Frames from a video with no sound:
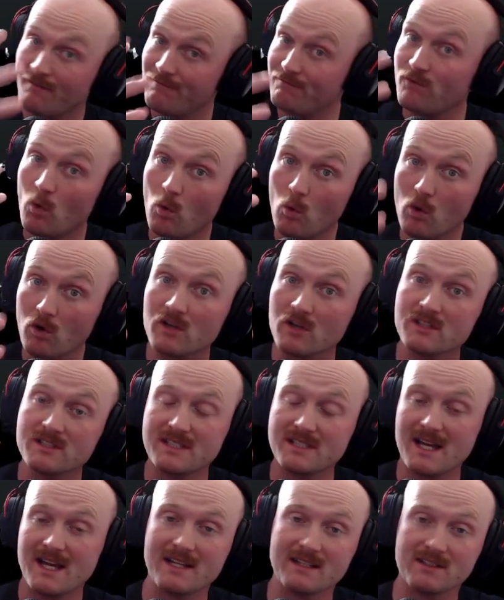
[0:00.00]
4
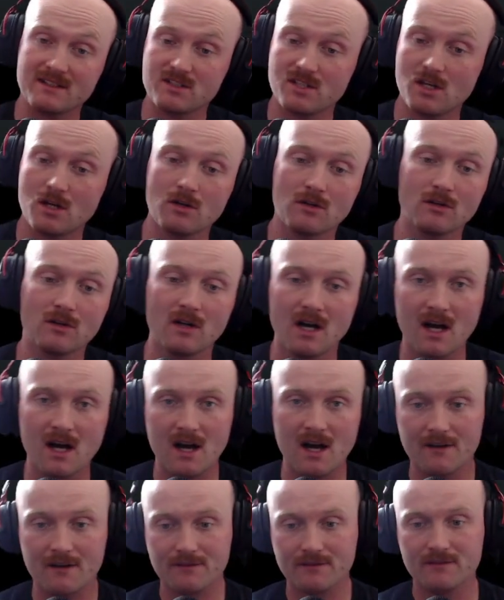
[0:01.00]
seconds total
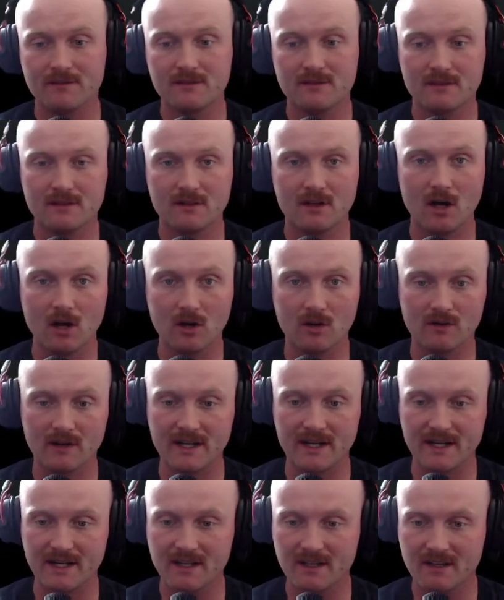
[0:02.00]
off
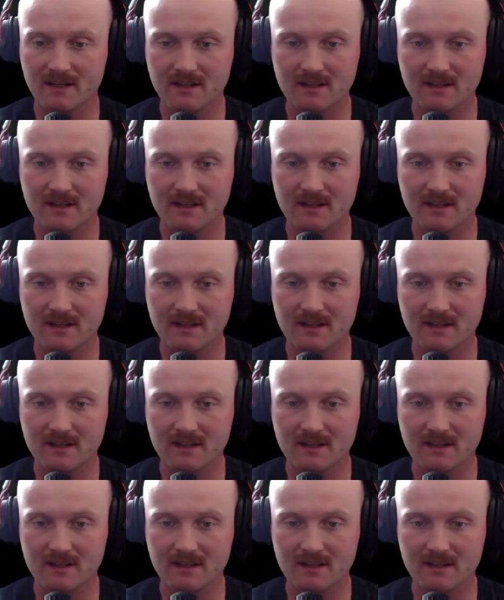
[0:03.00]
already.